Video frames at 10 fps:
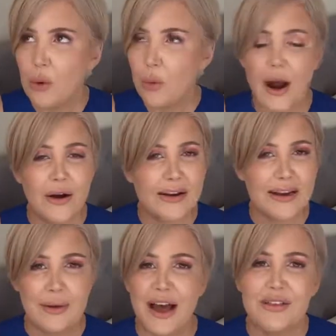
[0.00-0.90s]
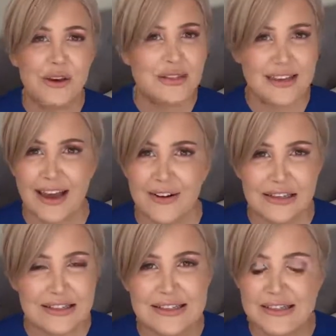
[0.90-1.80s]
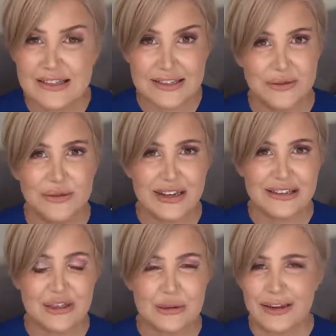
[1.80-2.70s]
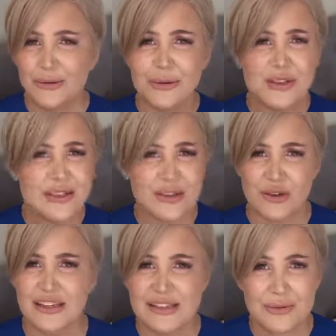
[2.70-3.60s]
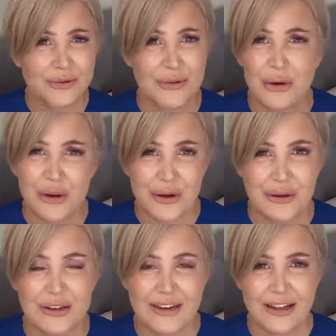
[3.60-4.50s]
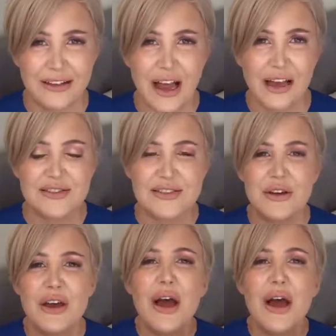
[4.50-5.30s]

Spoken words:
worrying about those errands that still need doing and all the stress that we've got going on in our lives. So